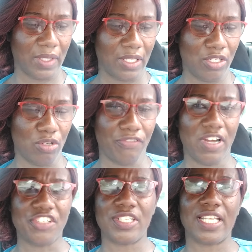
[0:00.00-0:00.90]
you know,
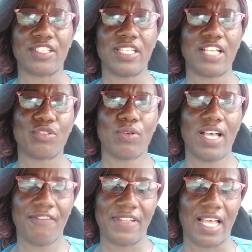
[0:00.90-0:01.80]
fortunate not to
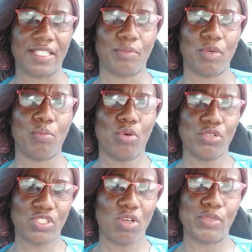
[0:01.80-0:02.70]
have that. But
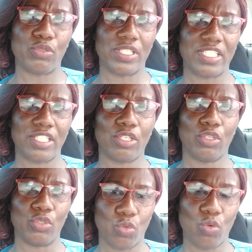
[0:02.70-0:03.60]
most community
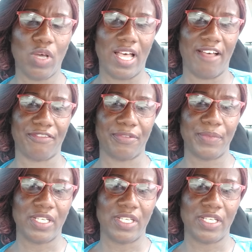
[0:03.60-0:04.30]
do have.